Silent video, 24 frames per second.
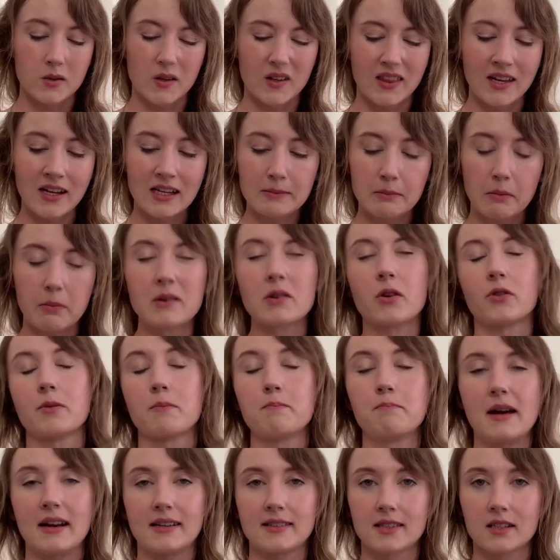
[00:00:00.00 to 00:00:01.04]
So I think it's probably
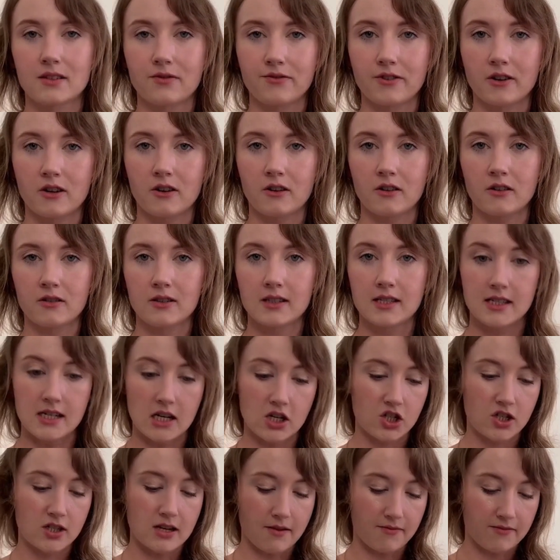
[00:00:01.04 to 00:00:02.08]
not the best for
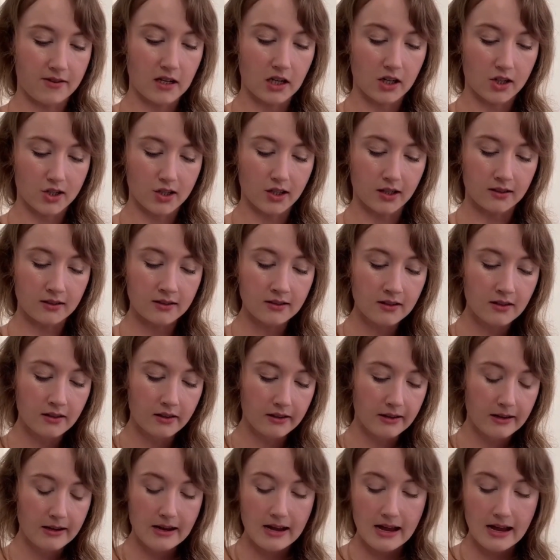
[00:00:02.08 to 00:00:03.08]
stitch definition,